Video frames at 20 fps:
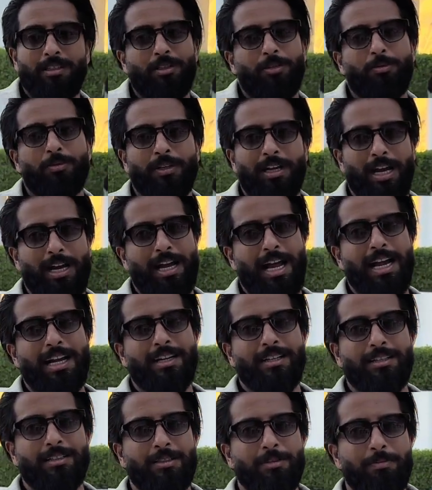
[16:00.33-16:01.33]
you would
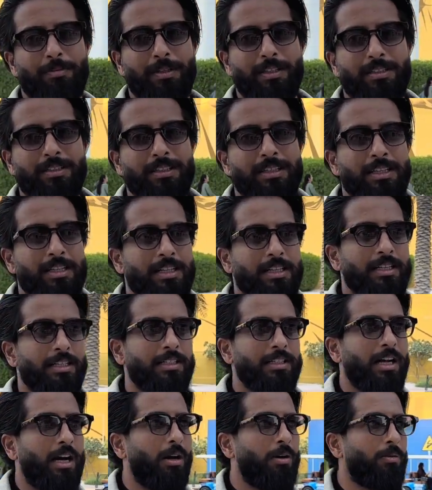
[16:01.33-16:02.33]
anticipate.
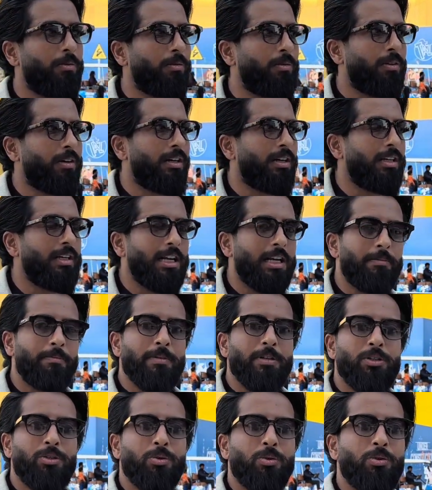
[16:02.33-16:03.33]
Now let
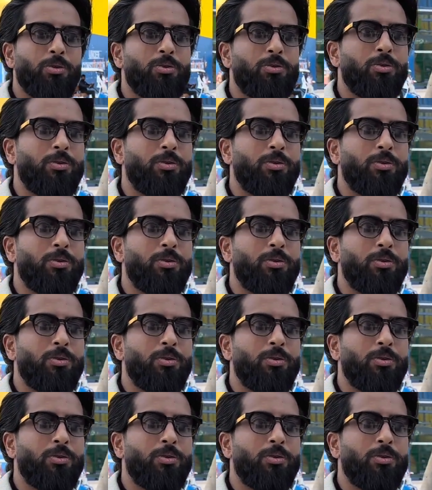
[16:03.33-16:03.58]
me show you.